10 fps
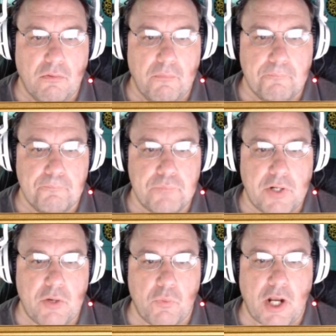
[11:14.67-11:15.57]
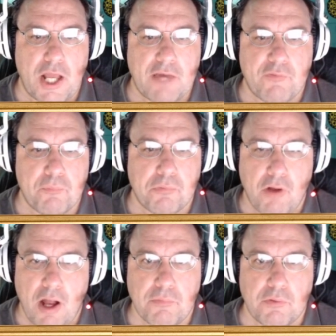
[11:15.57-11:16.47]
but what I have a
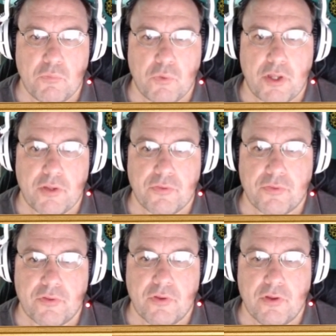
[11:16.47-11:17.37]
problem with